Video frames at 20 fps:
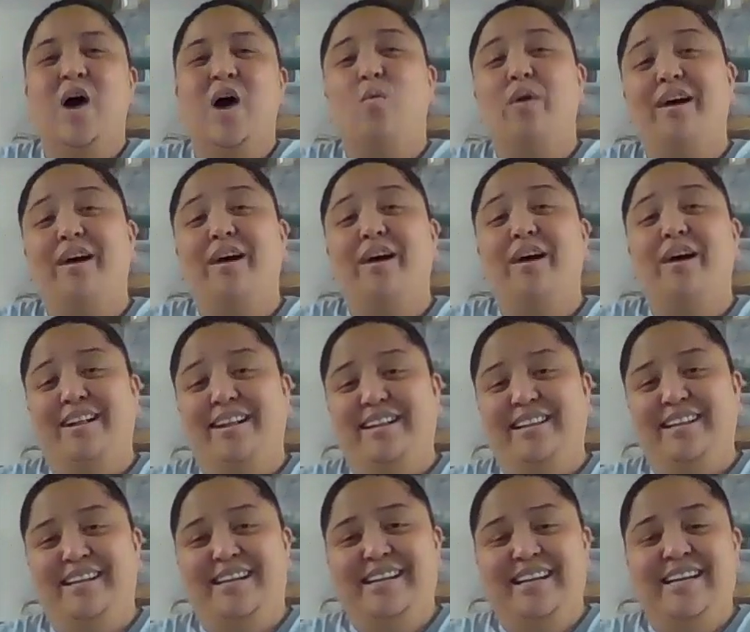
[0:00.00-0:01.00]
Well,
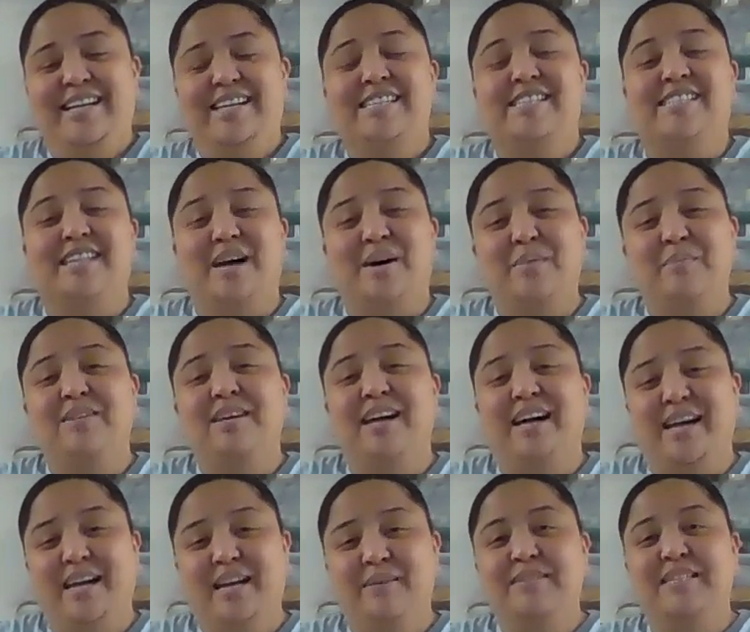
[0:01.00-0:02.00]

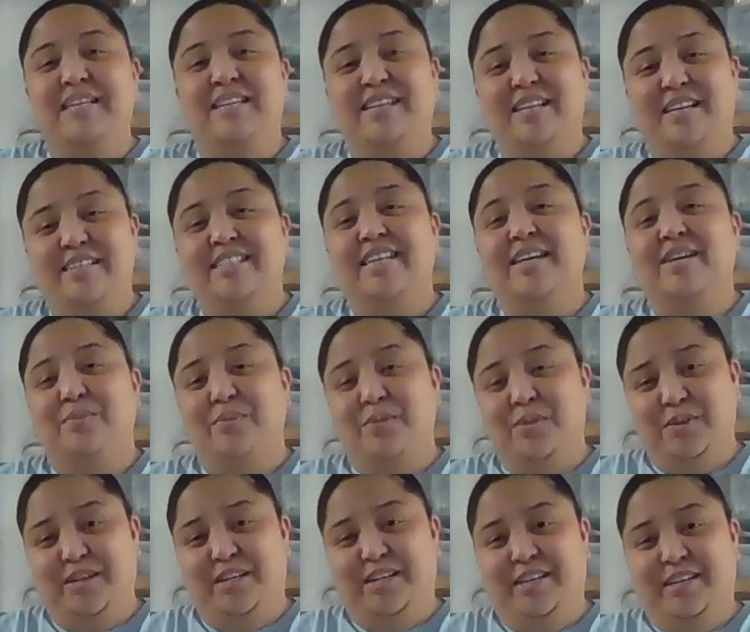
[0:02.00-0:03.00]
sometimes it does get
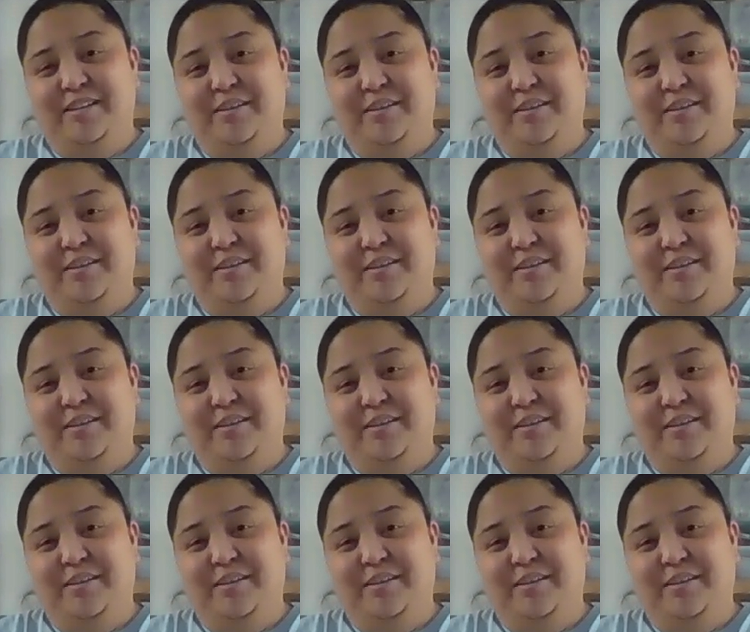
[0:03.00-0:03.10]
ruined,